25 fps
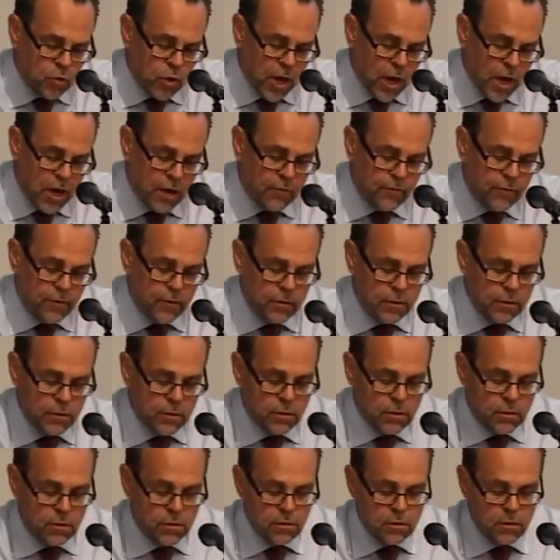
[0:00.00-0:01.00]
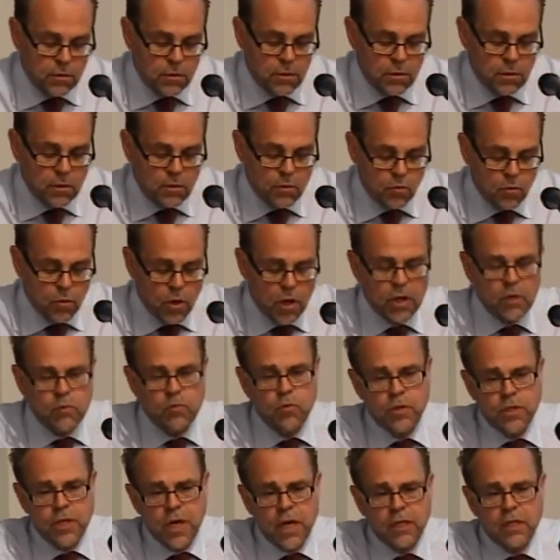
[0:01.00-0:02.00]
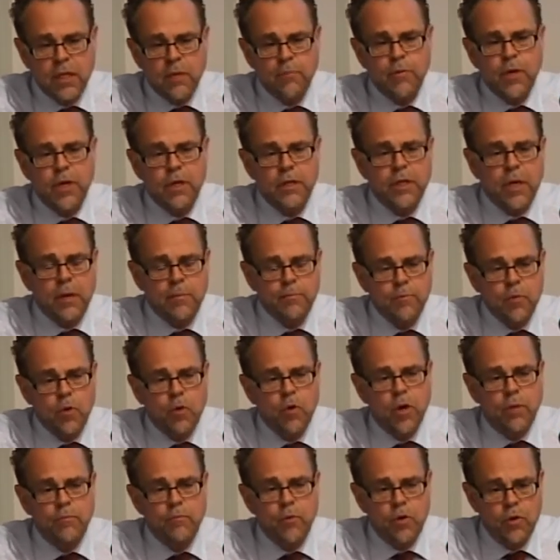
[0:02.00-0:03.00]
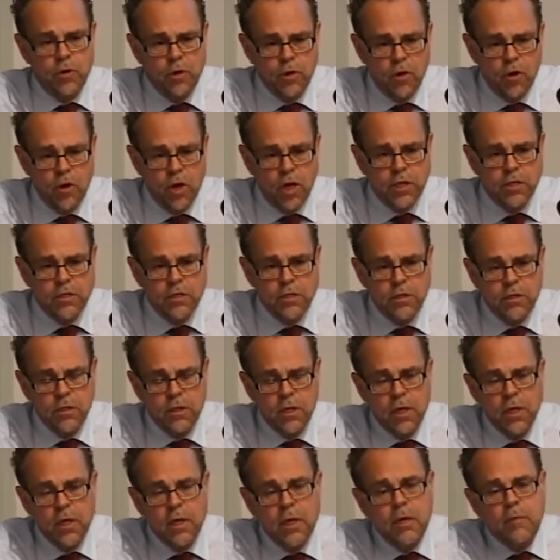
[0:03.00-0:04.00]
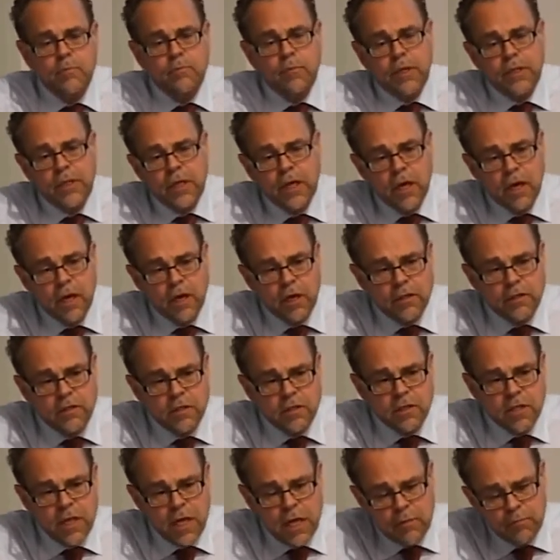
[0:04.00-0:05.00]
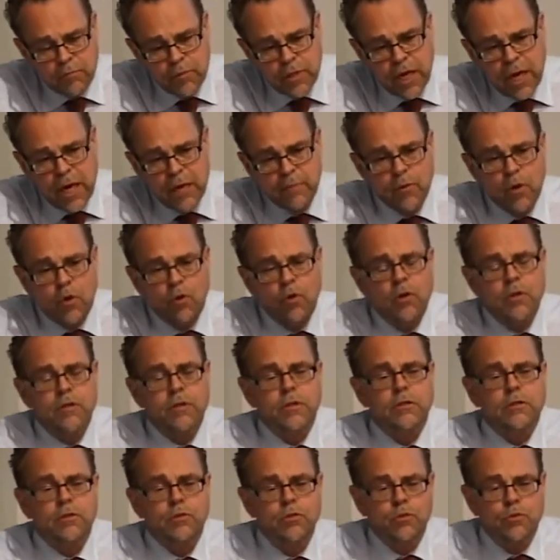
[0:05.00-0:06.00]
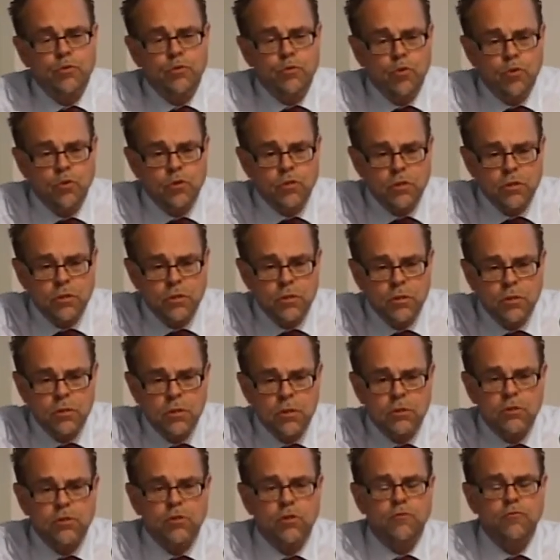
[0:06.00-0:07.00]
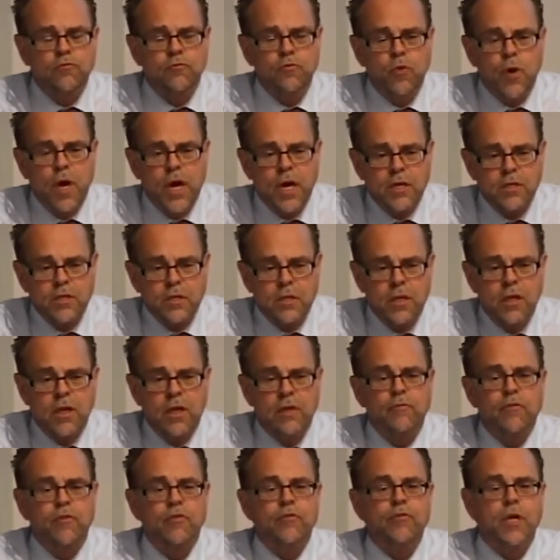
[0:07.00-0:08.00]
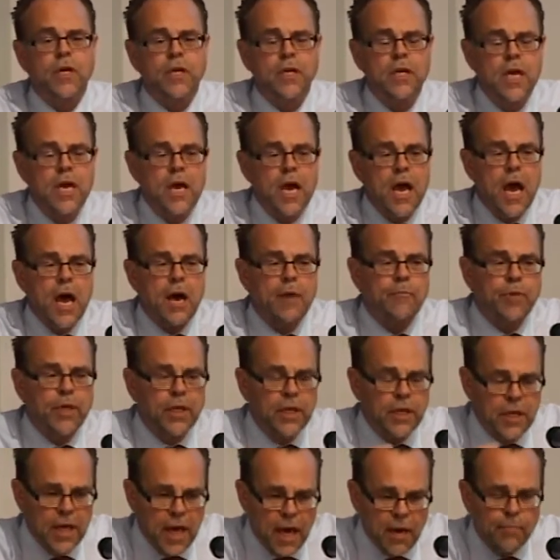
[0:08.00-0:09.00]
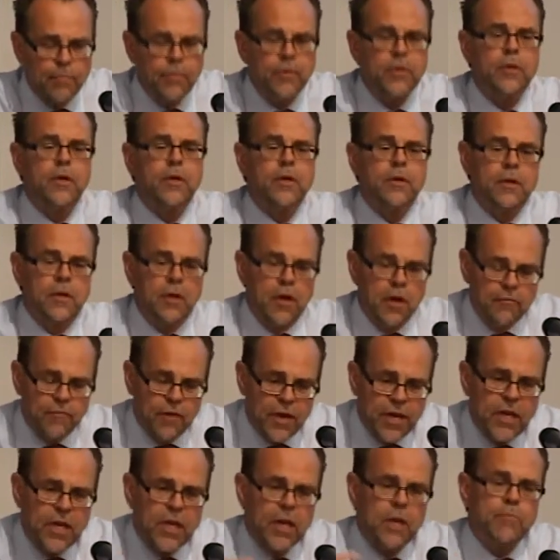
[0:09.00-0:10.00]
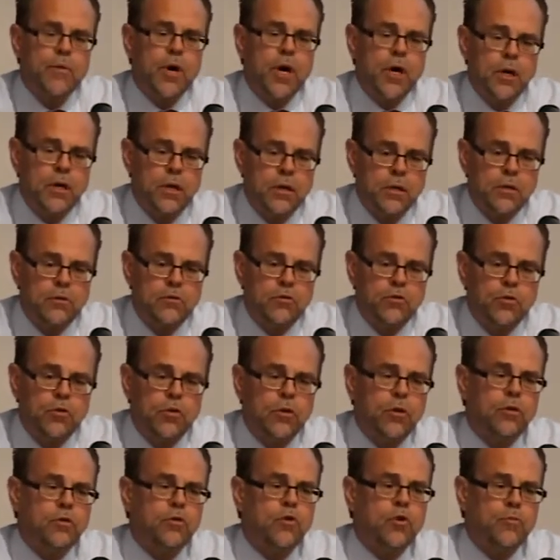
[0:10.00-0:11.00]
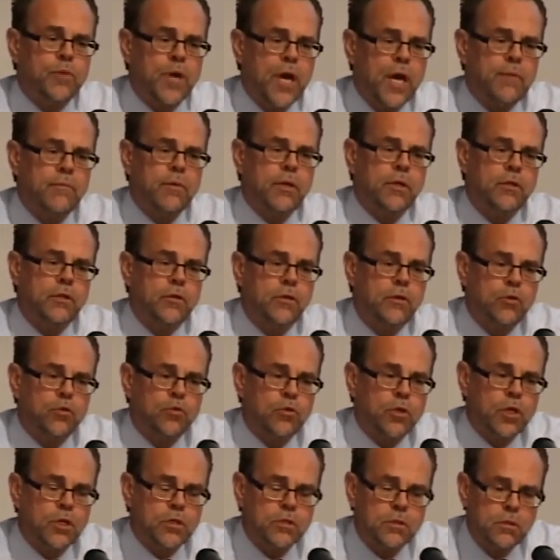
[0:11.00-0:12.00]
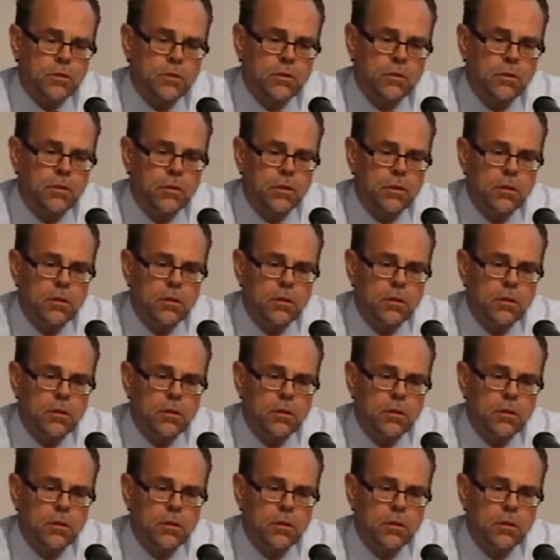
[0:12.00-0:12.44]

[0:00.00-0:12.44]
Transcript: we have worked with that and built up more and more knowledge. But at the same time, all the tools, softwares and everything have become available to be able to do this.